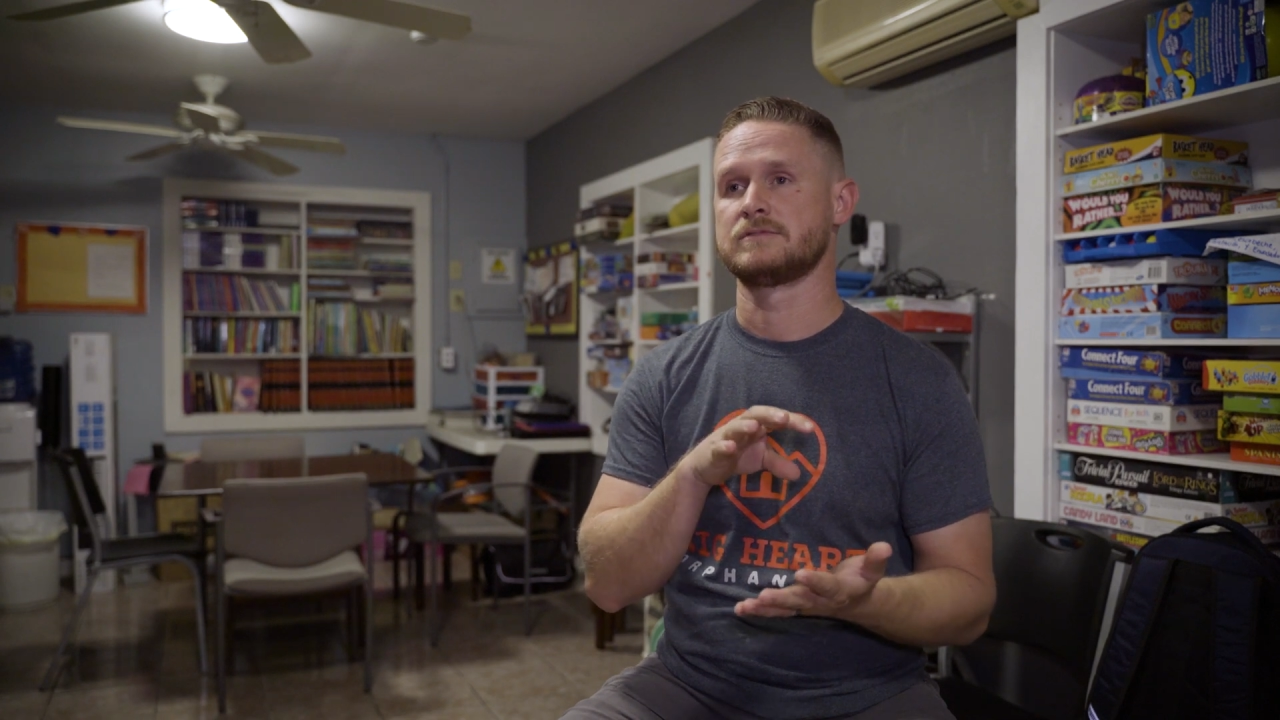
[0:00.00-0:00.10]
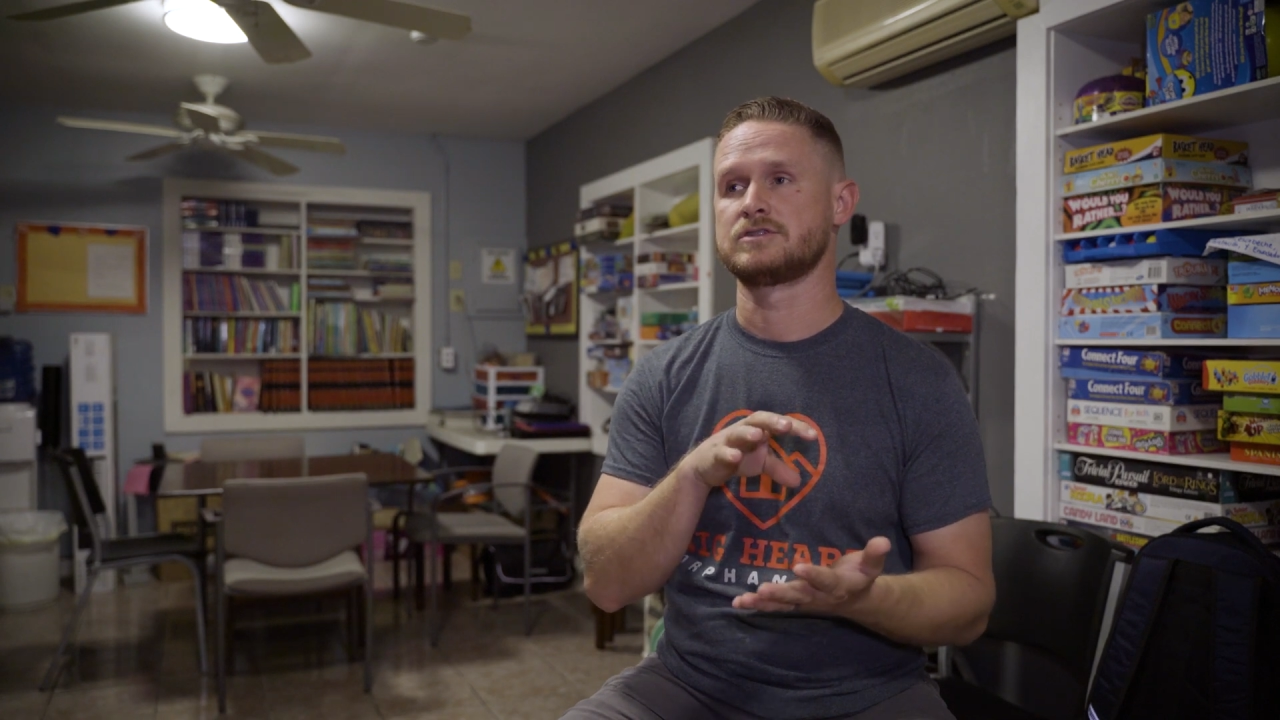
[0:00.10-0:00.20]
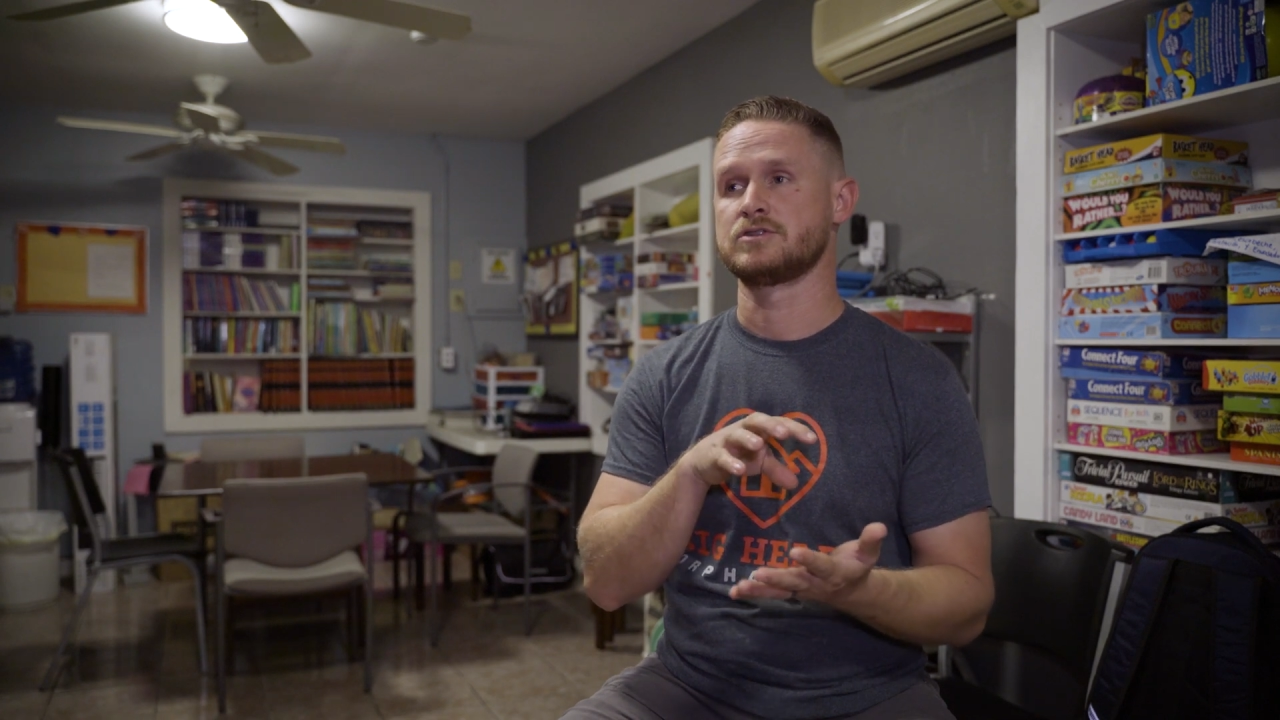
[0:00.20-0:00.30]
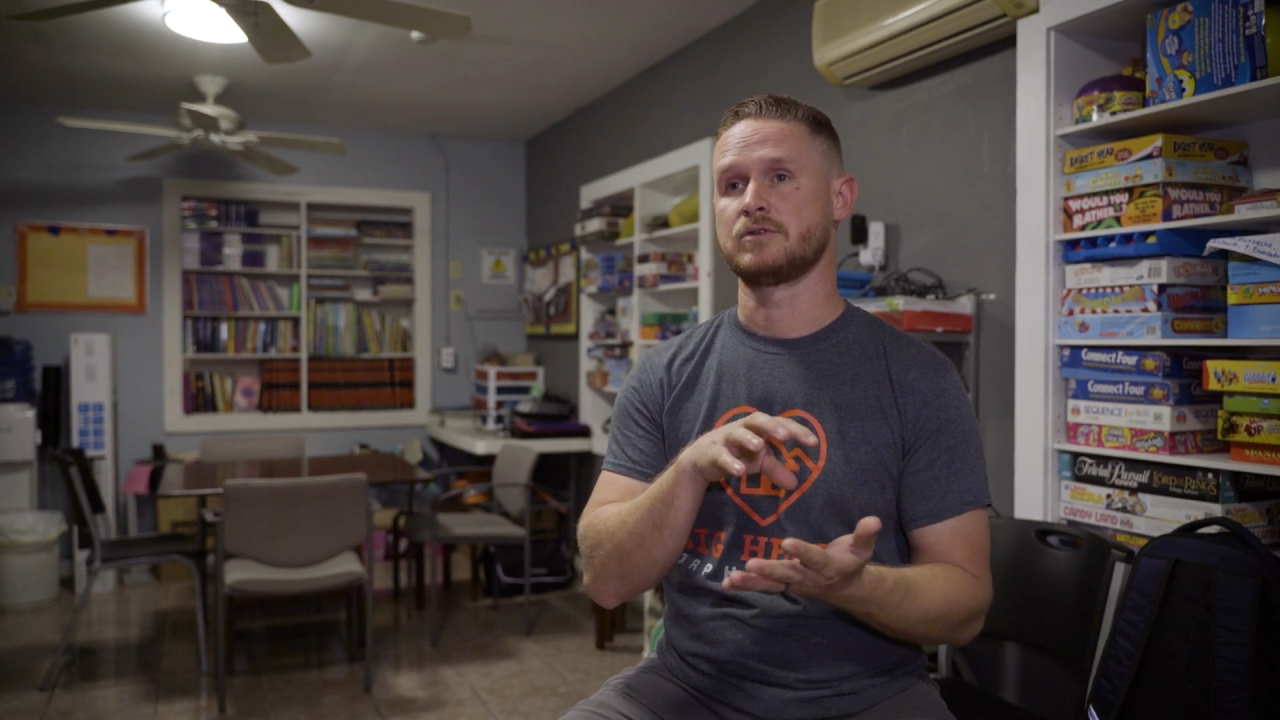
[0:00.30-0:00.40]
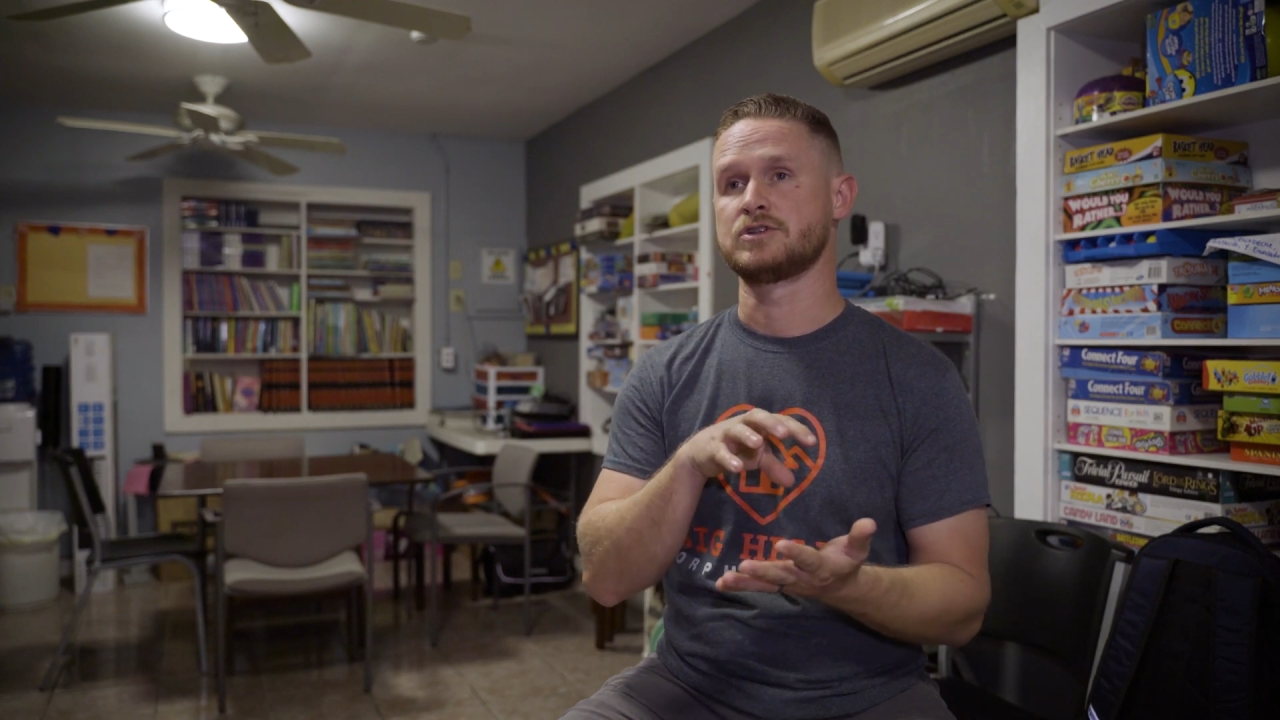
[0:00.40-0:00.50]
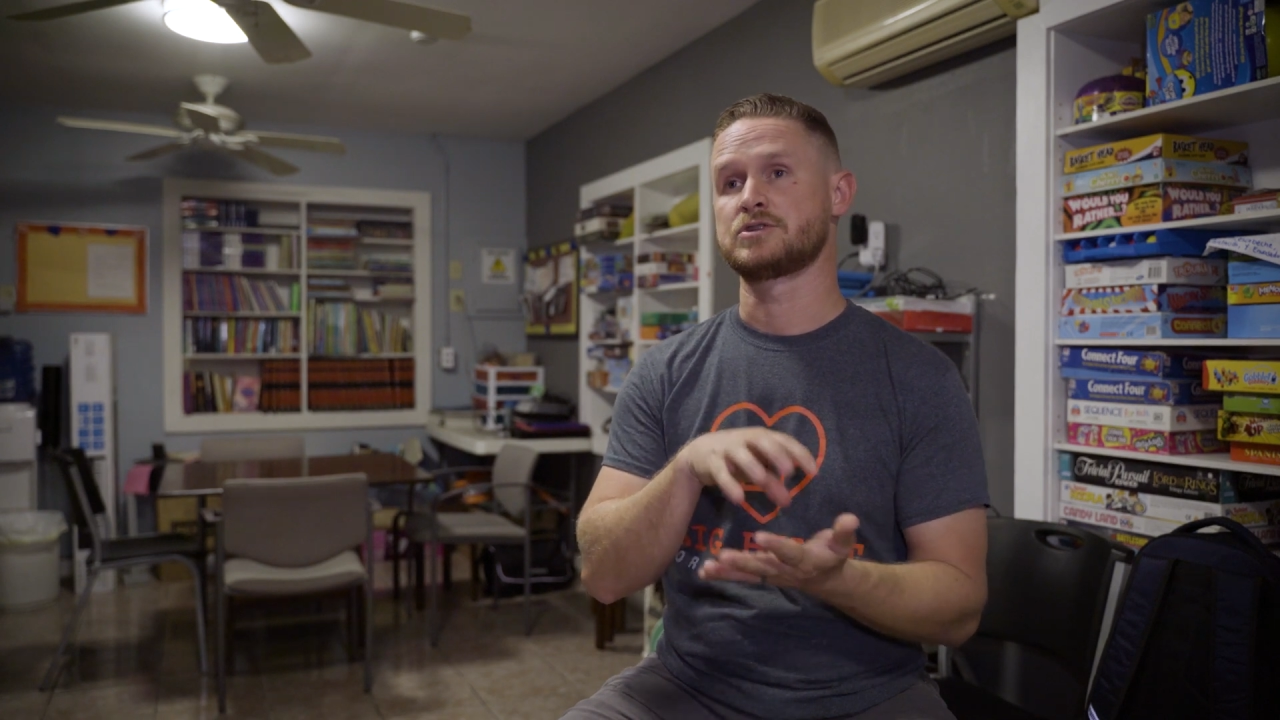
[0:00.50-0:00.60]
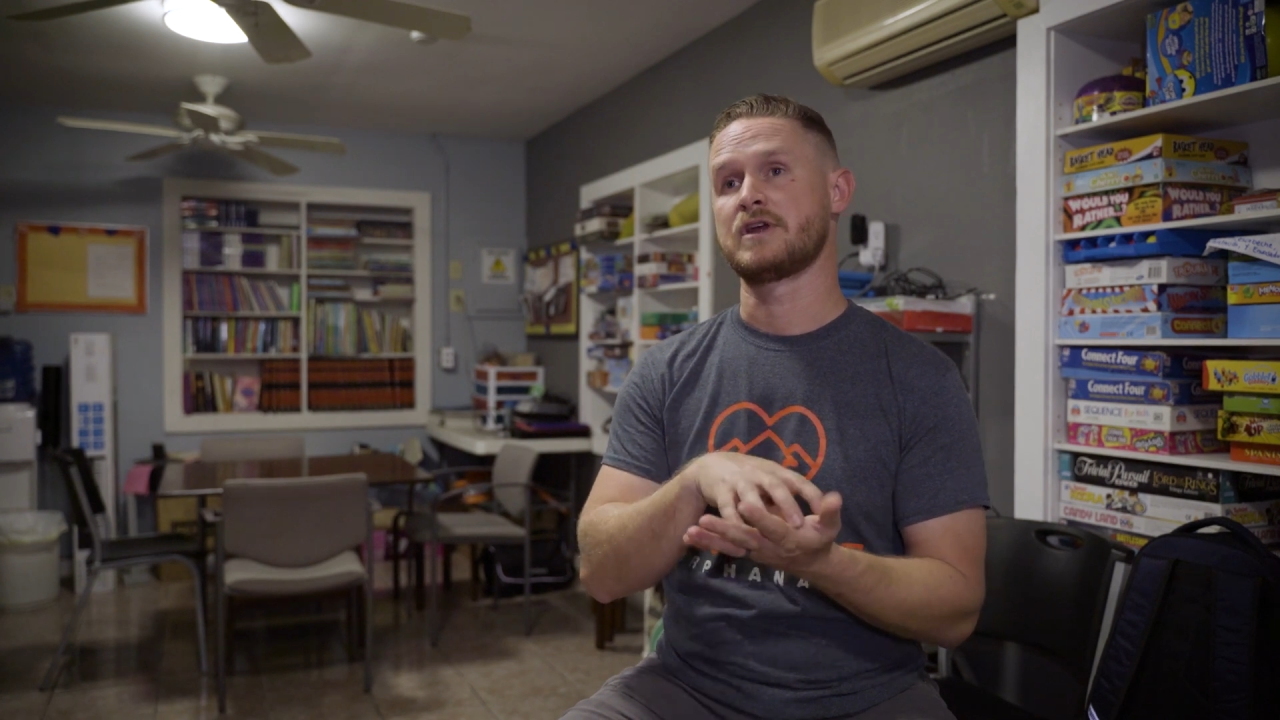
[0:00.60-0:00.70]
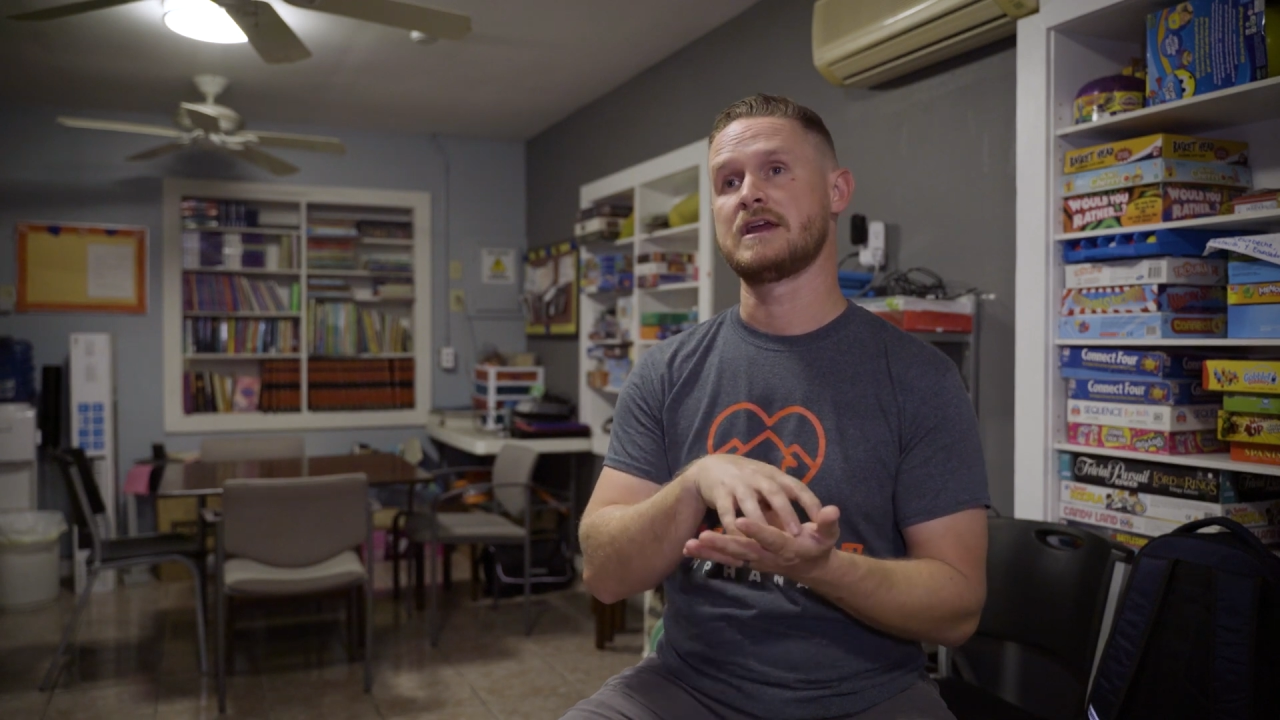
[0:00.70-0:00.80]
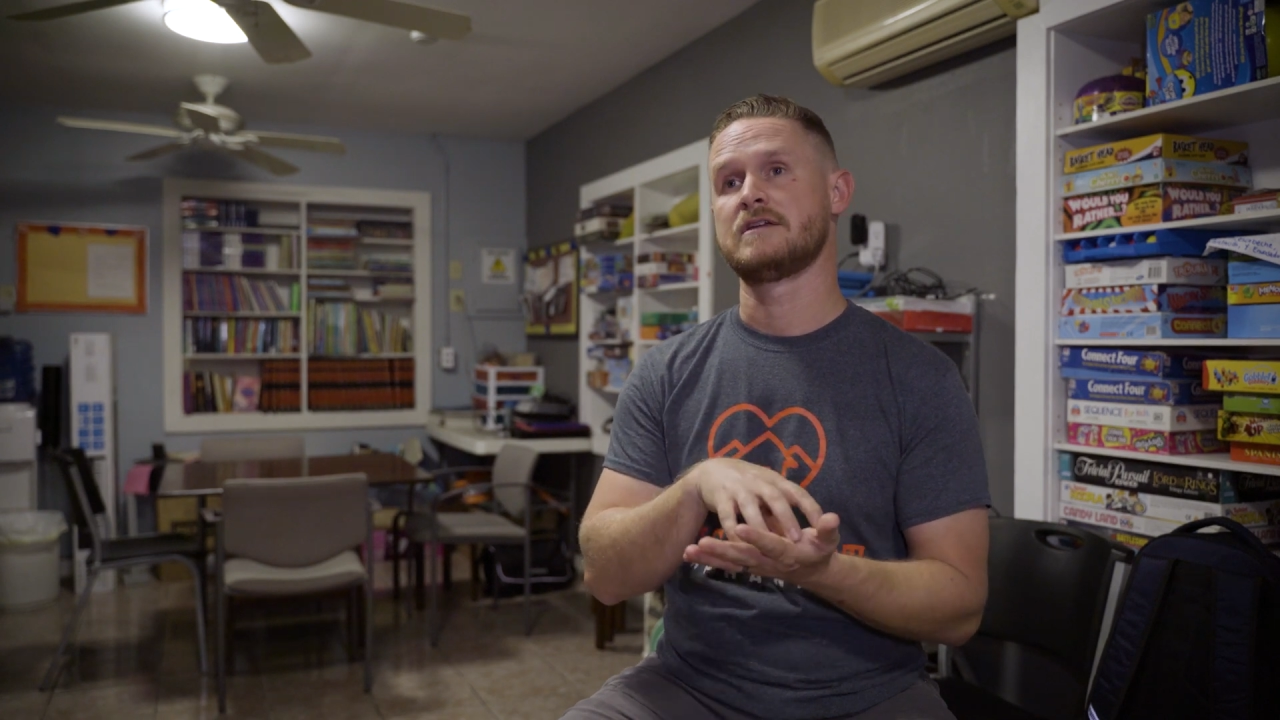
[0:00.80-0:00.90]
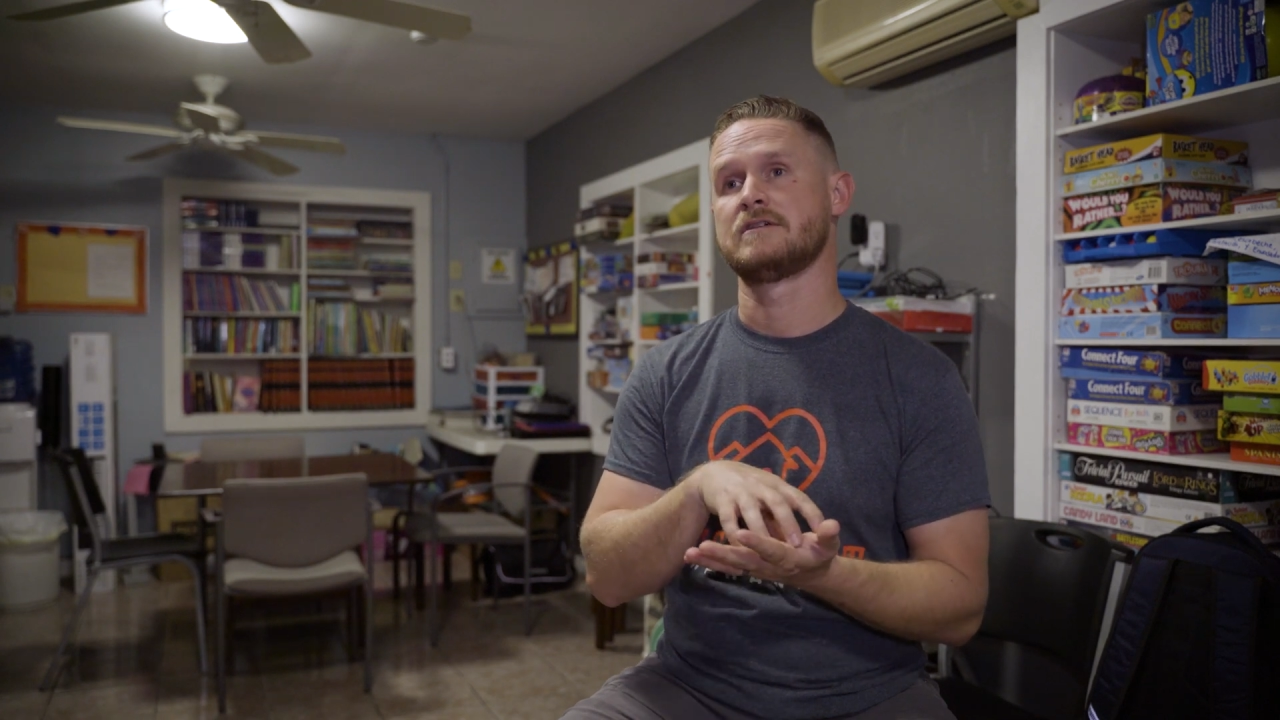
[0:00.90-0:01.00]
show a
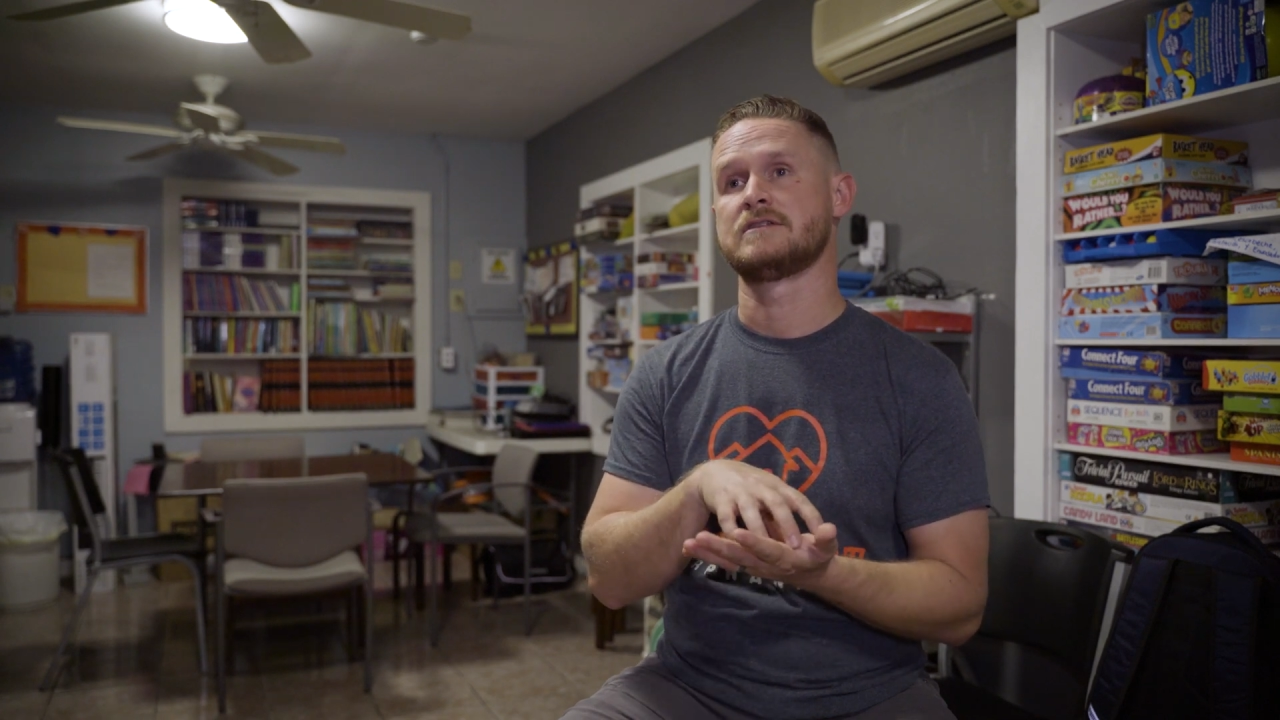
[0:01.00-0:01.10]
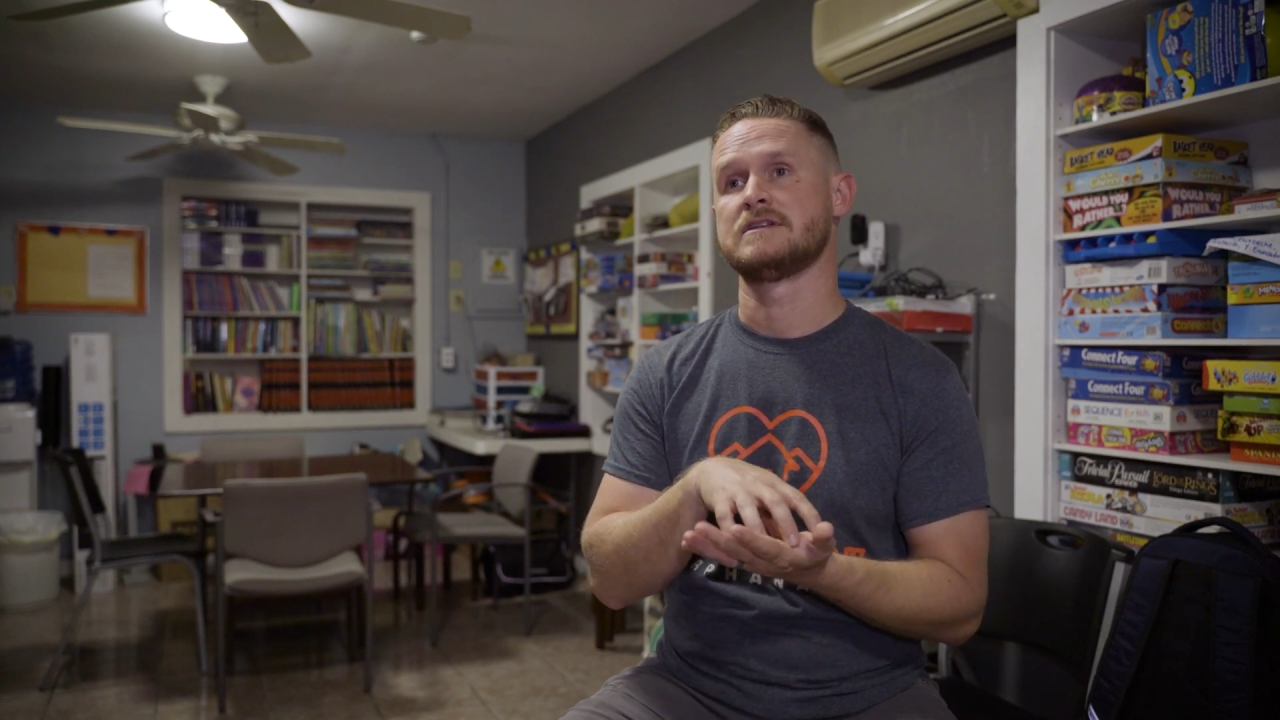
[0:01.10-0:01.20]
trade